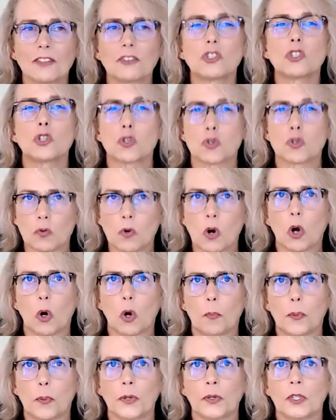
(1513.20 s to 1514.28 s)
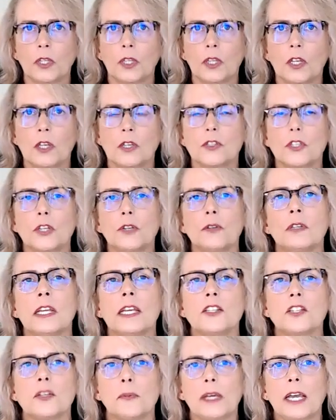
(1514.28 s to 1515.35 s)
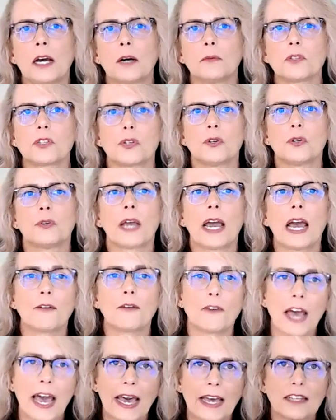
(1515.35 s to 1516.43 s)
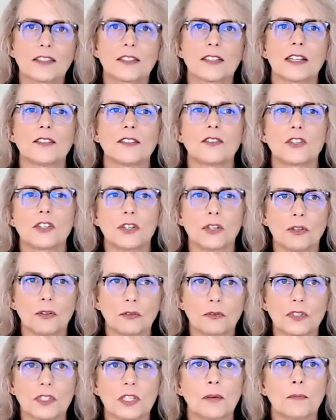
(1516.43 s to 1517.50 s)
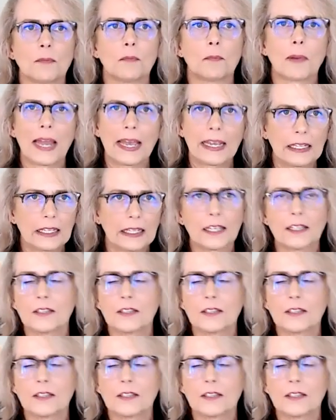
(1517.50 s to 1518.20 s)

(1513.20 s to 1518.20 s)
drop. So you need to be able to have access to some blankets or